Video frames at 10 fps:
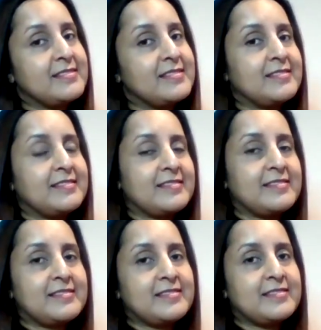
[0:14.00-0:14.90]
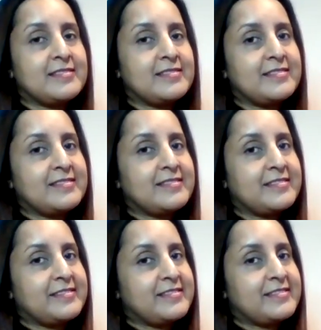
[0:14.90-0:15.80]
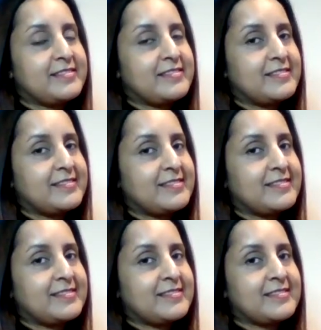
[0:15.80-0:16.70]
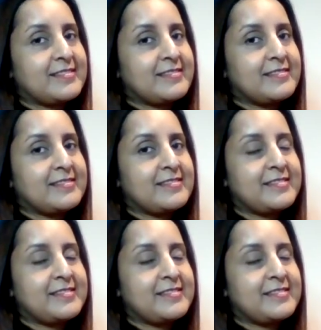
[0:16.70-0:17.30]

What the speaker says: (not speaking)